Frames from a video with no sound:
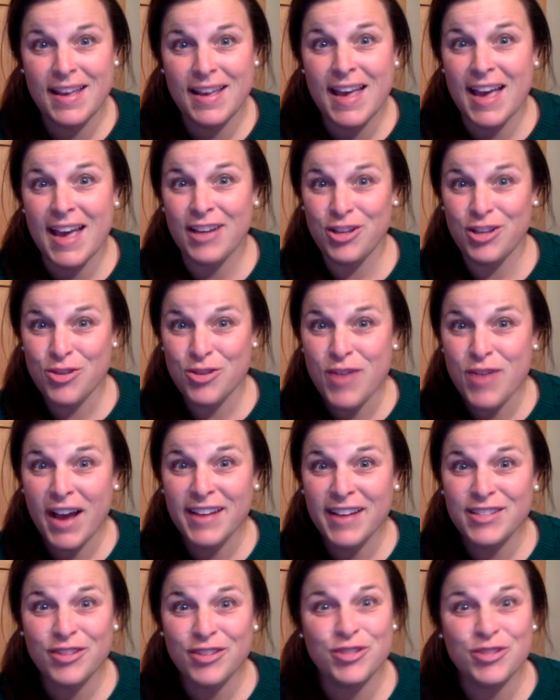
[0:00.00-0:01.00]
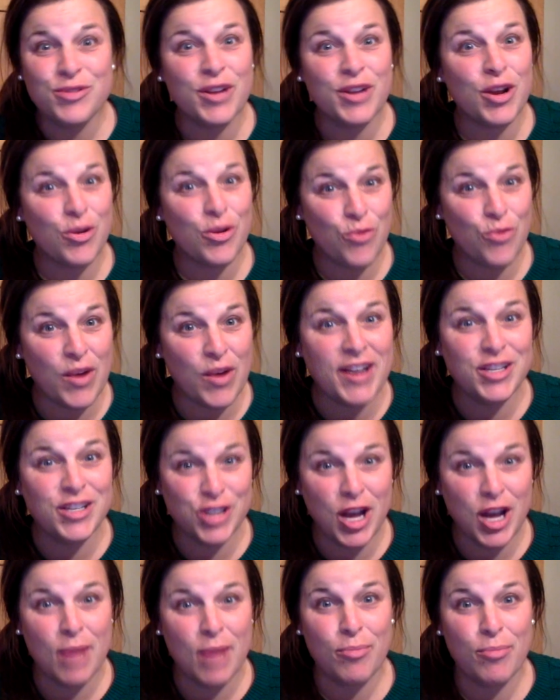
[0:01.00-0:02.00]
And you guys are doing a great
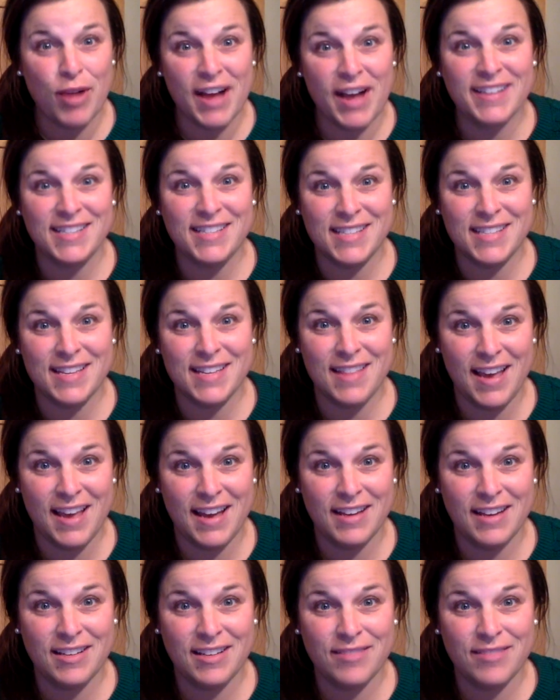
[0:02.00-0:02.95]
job practicing that.